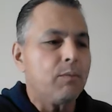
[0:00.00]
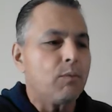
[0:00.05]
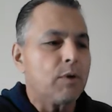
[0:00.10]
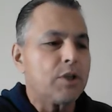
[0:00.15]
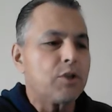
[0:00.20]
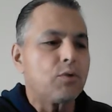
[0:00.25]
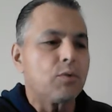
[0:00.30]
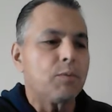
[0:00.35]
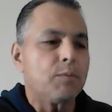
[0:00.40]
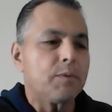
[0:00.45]

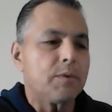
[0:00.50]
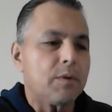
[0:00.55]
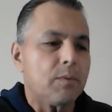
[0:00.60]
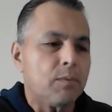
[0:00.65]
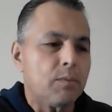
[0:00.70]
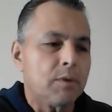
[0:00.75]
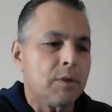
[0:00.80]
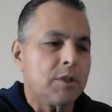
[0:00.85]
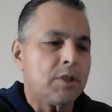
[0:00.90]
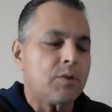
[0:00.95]
which,
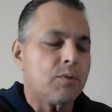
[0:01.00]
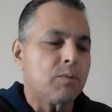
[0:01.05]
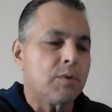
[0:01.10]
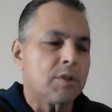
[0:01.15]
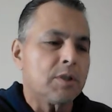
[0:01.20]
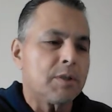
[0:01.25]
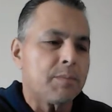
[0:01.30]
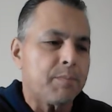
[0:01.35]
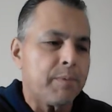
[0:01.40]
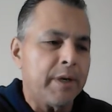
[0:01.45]
which
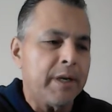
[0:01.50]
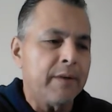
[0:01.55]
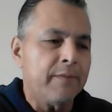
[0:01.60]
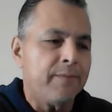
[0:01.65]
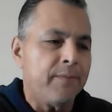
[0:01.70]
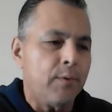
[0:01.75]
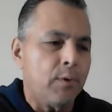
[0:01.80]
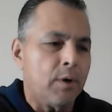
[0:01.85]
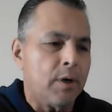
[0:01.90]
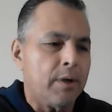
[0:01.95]
will spring
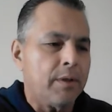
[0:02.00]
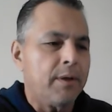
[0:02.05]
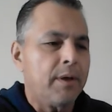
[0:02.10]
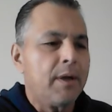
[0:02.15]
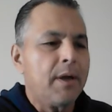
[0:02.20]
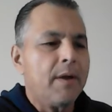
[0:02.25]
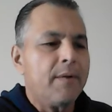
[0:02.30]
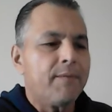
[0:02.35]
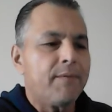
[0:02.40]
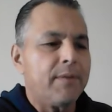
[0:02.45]
forth
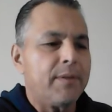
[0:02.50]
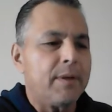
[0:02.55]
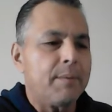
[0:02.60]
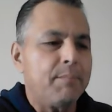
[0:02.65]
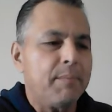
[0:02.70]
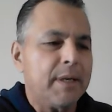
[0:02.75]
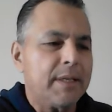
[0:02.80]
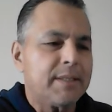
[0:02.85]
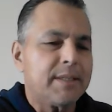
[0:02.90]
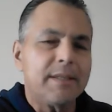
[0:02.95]
from the
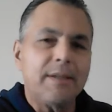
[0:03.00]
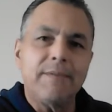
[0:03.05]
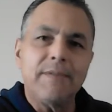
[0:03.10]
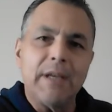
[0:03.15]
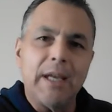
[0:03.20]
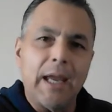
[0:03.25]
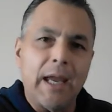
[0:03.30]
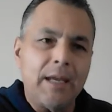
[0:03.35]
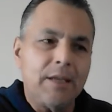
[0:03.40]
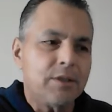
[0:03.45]
midst of
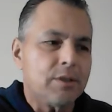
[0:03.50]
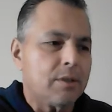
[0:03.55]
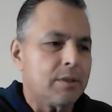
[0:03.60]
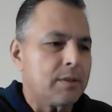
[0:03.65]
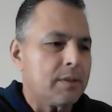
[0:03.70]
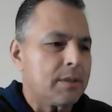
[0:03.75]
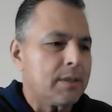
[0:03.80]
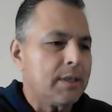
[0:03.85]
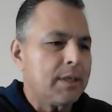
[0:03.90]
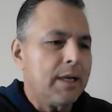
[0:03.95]
the
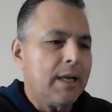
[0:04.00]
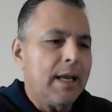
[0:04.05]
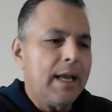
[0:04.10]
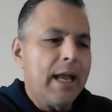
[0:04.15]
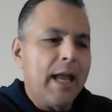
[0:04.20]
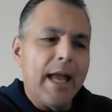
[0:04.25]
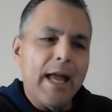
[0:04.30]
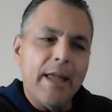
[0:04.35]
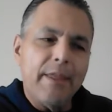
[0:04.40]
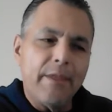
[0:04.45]
angels.
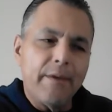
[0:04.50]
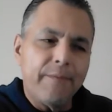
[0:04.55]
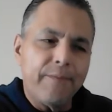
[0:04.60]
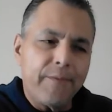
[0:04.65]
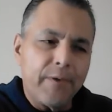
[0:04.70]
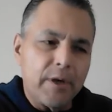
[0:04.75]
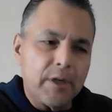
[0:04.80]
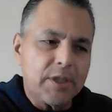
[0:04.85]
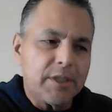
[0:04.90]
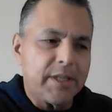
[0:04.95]
And the
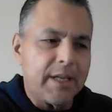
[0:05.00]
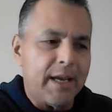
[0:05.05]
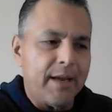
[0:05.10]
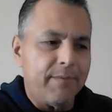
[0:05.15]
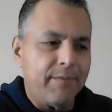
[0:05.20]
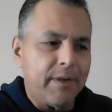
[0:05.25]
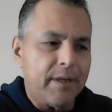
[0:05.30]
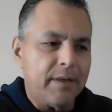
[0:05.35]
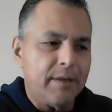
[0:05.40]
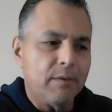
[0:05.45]
first
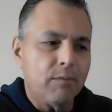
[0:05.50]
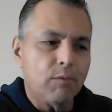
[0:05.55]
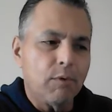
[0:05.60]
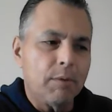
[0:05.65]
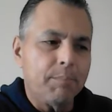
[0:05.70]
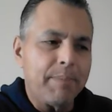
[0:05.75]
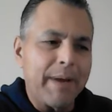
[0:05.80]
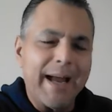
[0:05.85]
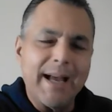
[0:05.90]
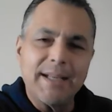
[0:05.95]
heaven
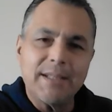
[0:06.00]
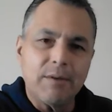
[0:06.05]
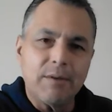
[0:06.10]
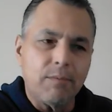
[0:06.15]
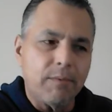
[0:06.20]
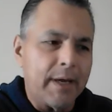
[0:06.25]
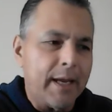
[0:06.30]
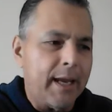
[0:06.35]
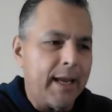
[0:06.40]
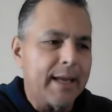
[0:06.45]
will pass
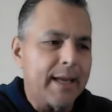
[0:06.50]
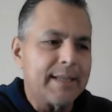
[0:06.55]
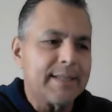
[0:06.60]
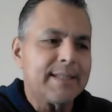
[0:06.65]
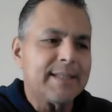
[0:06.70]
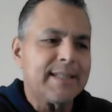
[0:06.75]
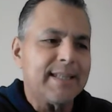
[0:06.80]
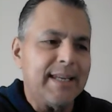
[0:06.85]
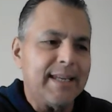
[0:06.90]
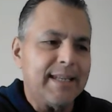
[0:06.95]
away and
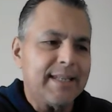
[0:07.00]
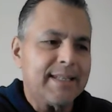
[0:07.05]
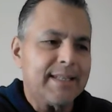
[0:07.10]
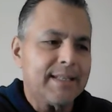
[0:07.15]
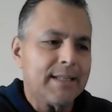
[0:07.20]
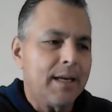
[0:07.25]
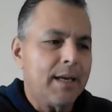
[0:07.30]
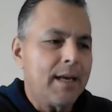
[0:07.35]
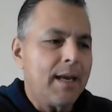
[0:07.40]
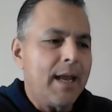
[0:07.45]

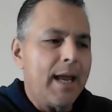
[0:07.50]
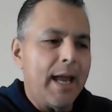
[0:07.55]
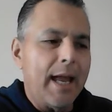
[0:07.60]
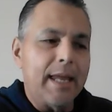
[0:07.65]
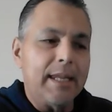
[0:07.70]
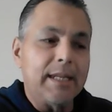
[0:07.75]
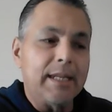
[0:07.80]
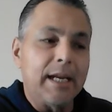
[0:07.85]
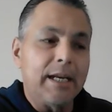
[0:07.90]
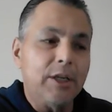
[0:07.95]
cease,
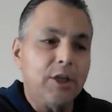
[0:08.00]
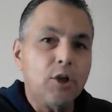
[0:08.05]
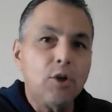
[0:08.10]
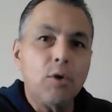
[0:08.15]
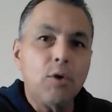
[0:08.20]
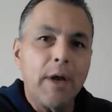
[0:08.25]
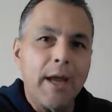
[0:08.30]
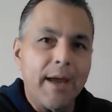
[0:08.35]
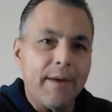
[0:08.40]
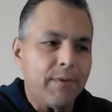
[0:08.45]
and a
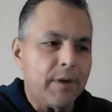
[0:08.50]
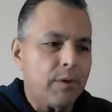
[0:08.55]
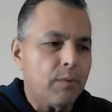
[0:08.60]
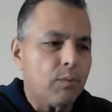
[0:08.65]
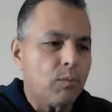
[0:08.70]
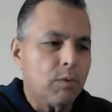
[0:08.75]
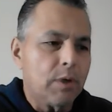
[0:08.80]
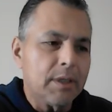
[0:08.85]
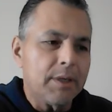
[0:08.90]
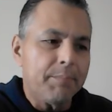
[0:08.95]
new
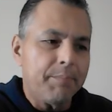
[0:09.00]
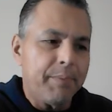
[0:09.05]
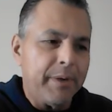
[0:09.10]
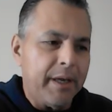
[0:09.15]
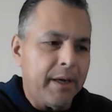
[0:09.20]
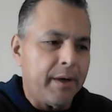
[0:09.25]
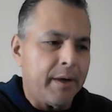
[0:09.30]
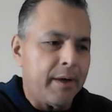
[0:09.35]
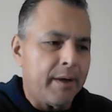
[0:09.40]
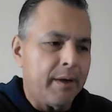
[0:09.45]
heaven will
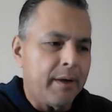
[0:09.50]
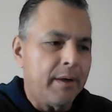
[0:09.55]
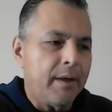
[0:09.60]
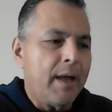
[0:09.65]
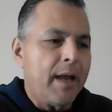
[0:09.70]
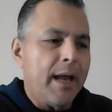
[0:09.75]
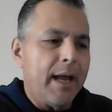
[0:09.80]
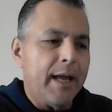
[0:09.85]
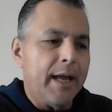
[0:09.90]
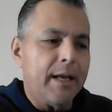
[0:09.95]
appear,
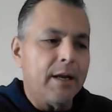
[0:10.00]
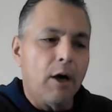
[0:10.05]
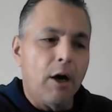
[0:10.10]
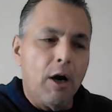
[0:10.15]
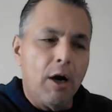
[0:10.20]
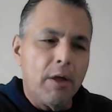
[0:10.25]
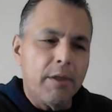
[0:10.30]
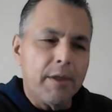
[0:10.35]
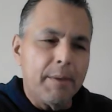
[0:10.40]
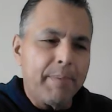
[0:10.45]
and
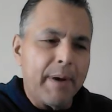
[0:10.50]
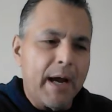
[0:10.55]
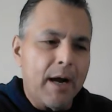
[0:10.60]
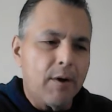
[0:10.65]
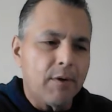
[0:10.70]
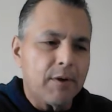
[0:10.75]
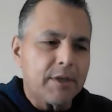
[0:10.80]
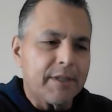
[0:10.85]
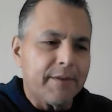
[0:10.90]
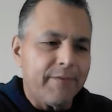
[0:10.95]
all the
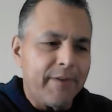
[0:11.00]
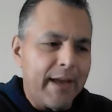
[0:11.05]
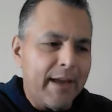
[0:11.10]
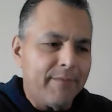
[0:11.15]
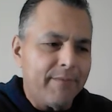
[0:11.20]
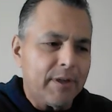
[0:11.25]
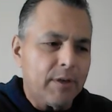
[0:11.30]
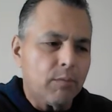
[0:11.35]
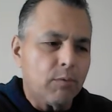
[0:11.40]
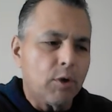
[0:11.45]
powers of
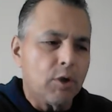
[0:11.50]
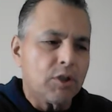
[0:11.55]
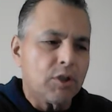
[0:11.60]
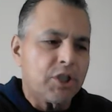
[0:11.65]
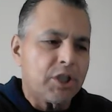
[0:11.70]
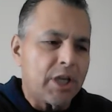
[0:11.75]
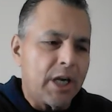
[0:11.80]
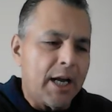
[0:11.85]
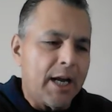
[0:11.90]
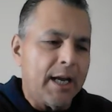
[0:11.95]
heaven will
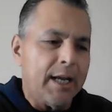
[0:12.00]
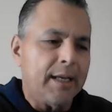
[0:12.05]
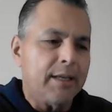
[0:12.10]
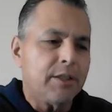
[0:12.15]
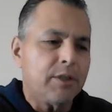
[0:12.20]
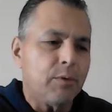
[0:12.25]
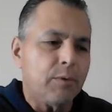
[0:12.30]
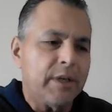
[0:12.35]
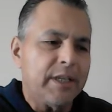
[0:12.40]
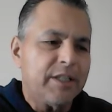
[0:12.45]
shine
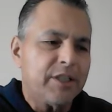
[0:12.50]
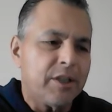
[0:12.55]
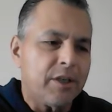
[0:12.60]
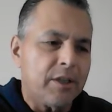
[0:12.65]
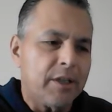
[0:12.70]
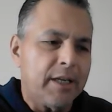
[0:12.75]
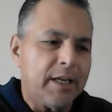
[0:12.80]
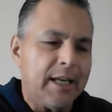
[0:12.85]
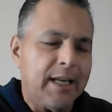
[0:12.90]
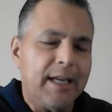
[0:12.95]
to
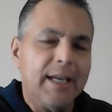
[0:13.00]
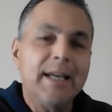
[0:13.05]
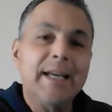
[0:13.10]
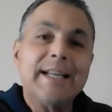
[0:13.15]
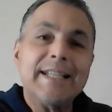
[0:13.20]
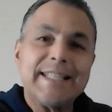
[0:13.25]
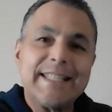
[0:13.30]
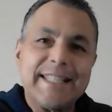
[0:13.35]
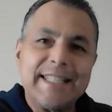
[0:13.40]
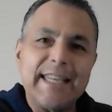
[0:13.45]
eternity
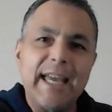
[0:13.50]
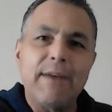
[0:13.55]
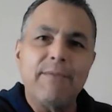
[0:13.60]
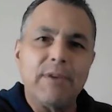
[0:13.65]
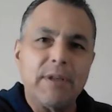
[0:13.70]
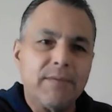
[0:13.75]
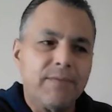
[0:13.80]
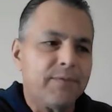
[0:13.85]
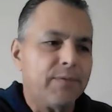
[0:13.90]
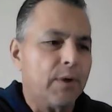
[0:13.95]

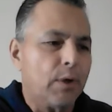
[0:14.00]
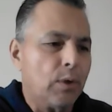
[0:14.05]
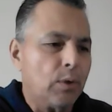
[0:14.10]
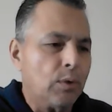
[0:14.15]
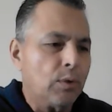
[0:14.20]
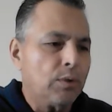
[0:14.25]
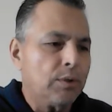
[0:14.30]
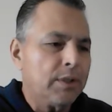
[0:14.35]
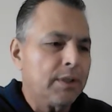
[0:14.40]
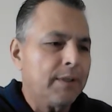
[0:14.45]

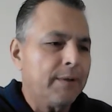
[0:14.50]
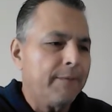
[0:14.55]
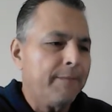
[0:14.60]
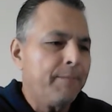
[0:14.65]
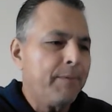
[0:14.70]
sevenfold.